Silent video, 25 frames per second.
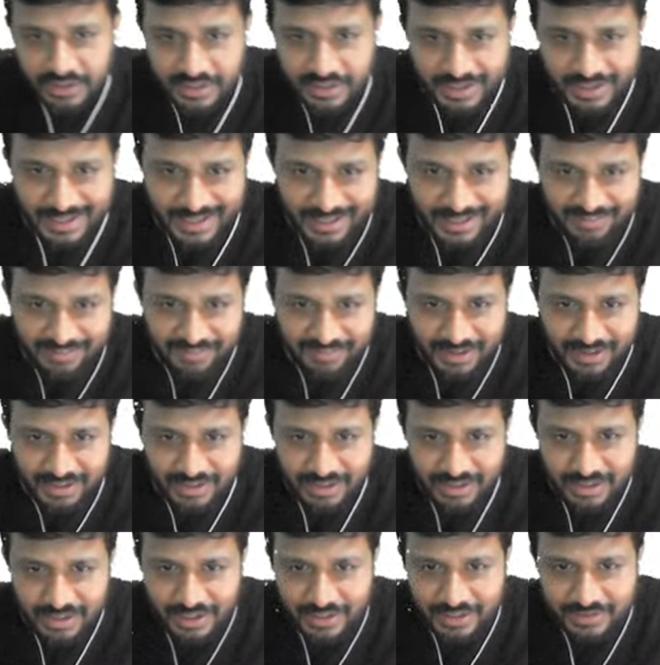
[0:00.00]
Can I
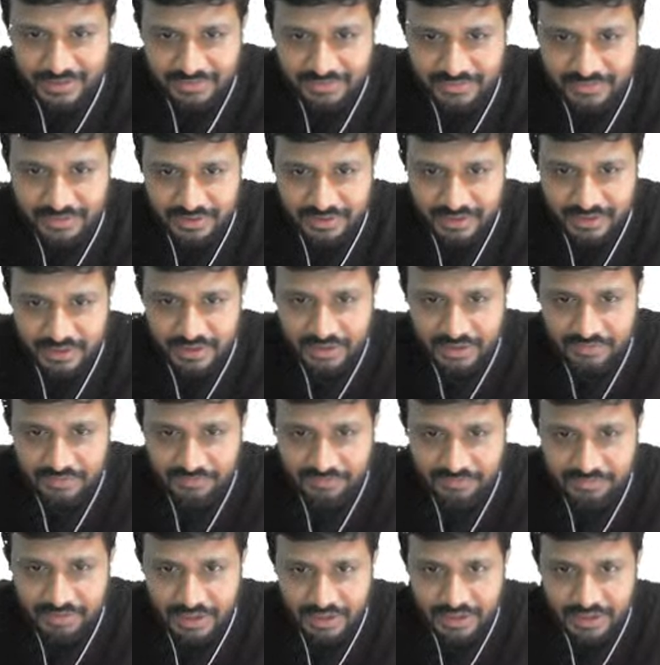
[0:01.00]
define like this?
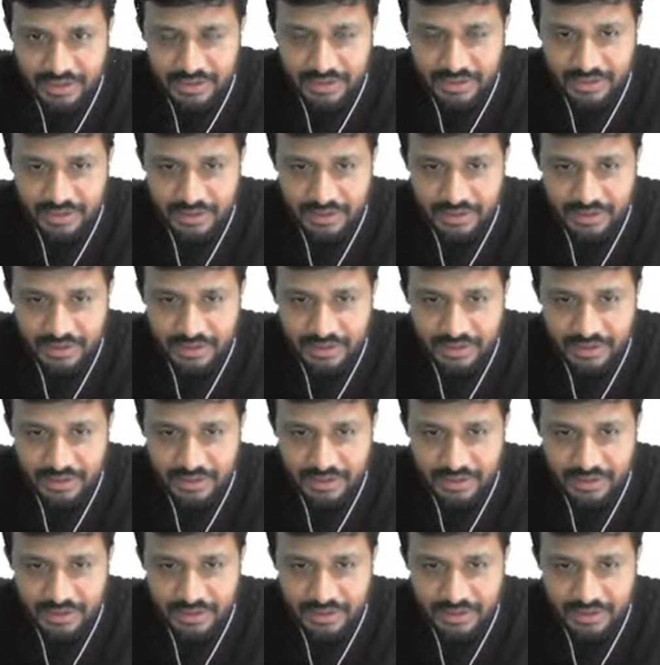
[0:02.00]
1